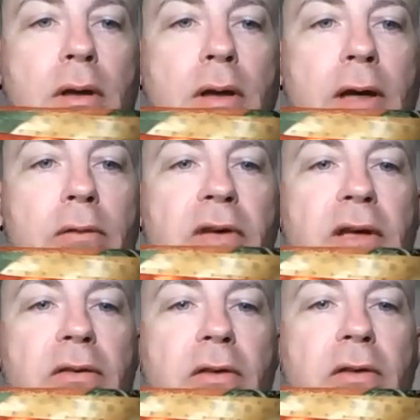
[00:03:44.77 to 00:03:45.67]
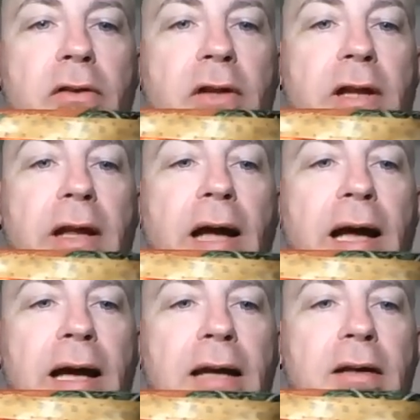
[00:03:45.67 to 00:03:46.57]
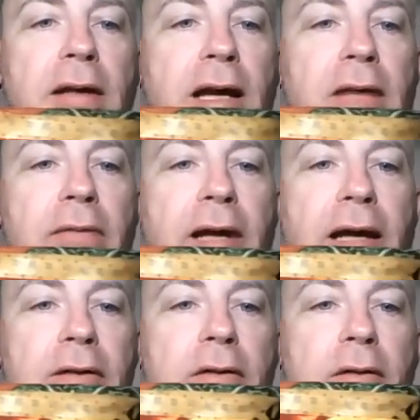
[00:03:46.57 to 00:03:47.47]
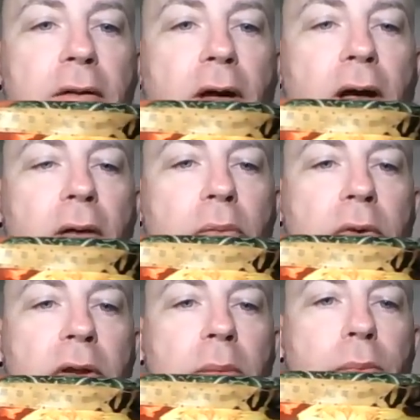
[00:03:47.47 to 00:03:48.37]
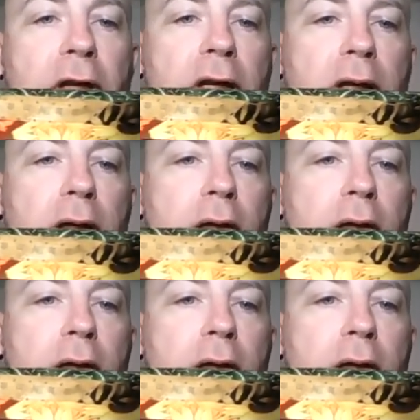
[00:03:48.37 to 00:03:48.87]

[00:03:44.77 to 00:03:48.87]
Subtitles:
and was easier to the eye to have that really pretty